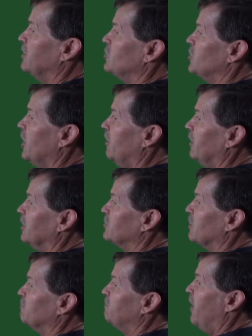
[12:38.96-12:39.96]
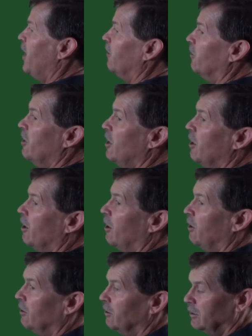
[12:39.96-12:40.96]
chariots of fire
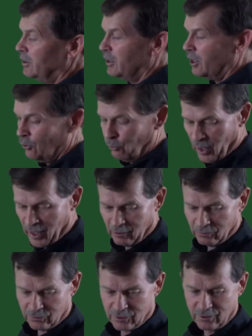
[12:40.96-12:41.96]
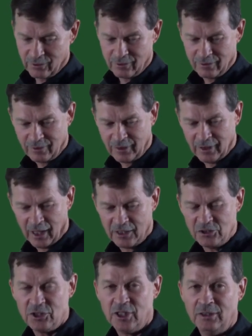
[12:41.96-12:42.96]
all around
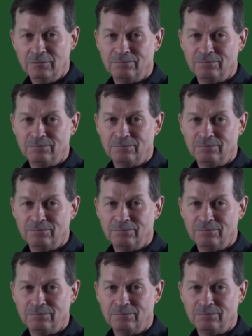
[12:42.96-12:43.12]
Elisha.